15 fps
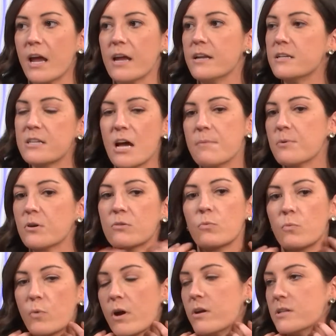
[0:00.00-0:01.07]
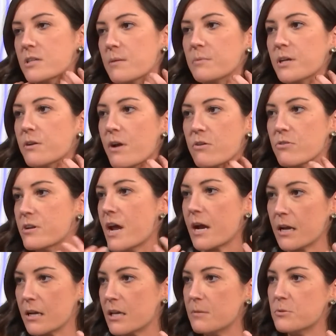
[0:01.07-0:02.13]
Anytime you're wearing something around your
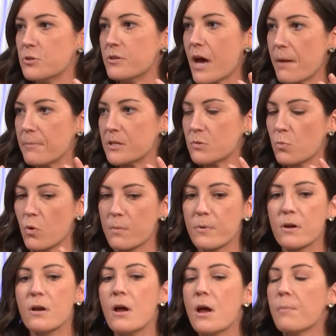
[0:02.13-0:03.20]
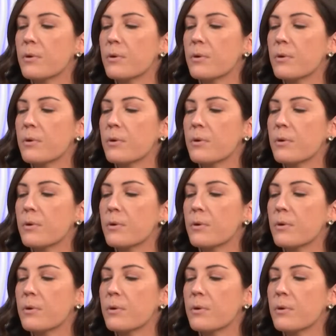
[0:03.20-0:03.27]
neck, it keeps you that much warmer.